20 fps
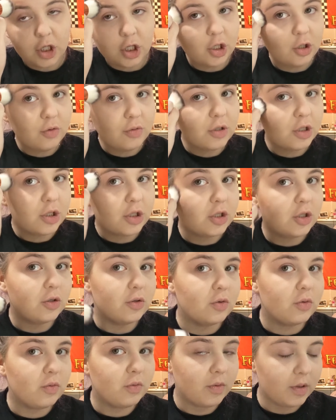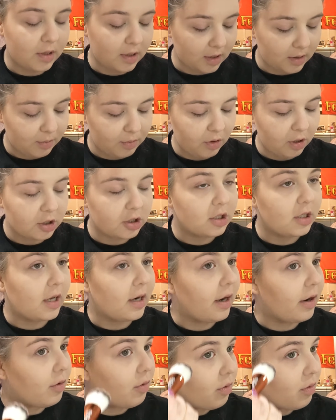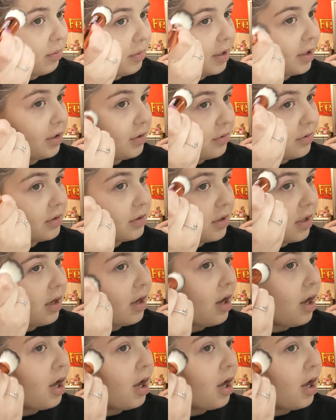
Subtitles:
used to with the brush that I normally use.